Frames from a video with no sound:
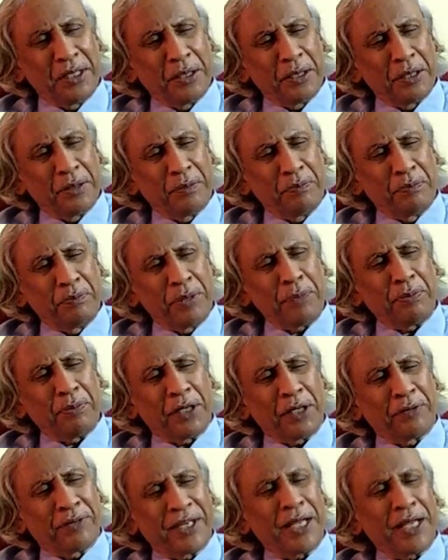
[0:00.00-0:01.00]
people are
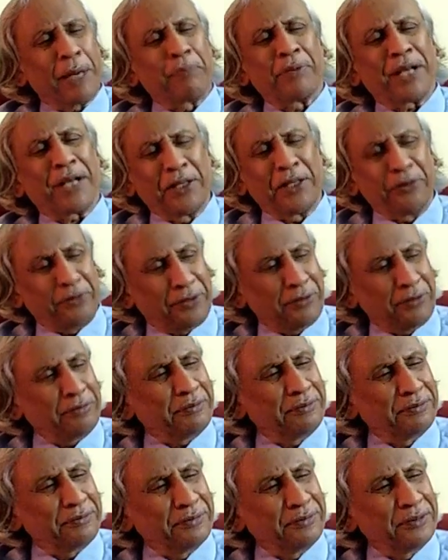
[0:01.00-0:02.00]
very apprehensive.
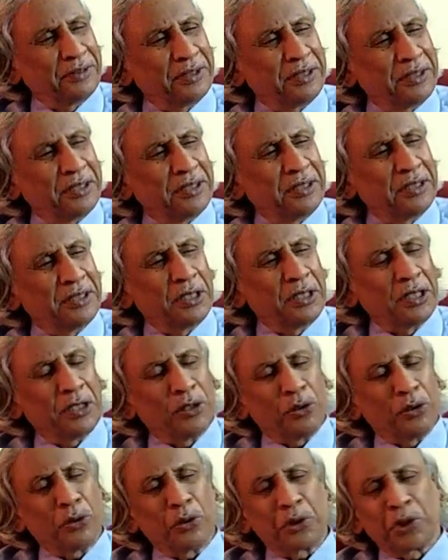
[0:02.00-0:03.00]

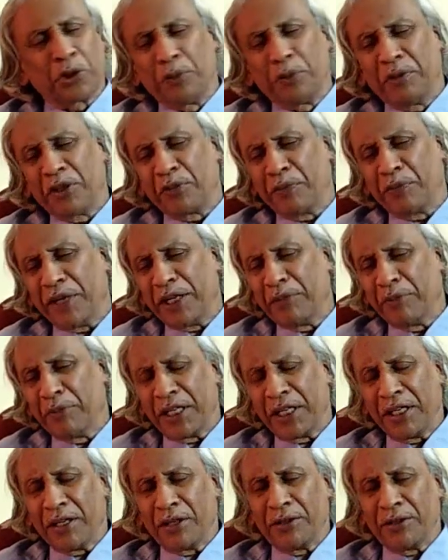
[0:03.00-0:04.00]
Oh, should we spend
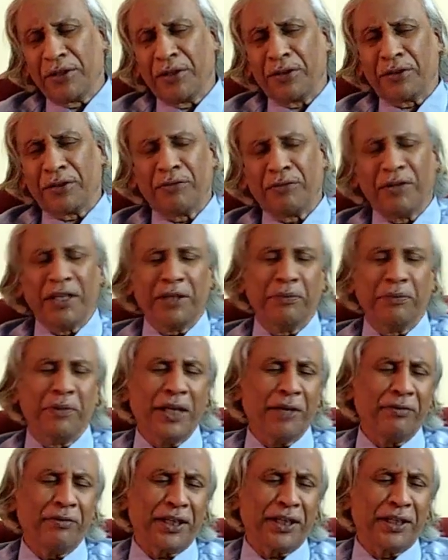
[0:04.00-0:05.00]
money on this? Will it be
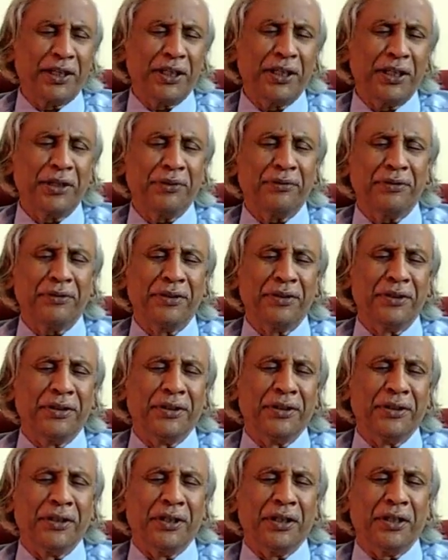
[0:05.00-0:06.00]
effective?
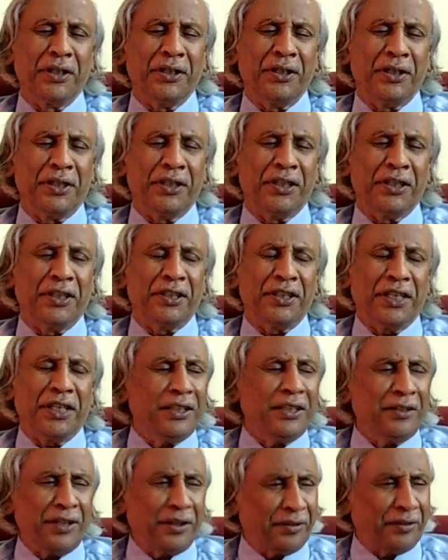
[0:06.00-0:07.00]
And
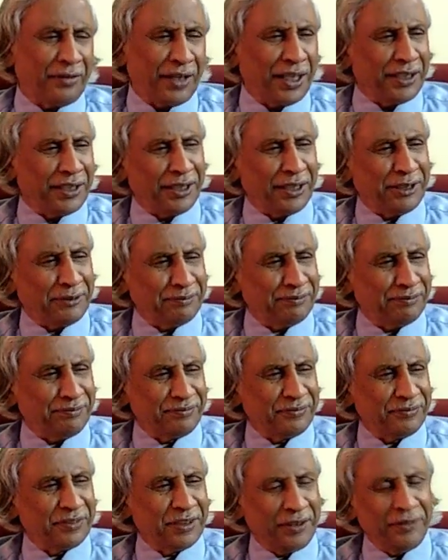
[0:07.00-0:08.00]
things like that,
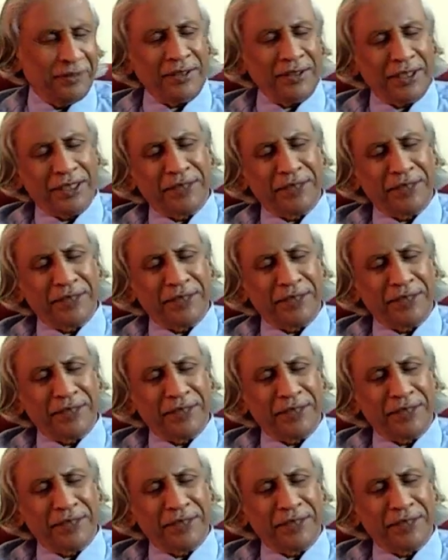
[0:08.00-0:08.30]
isn't it?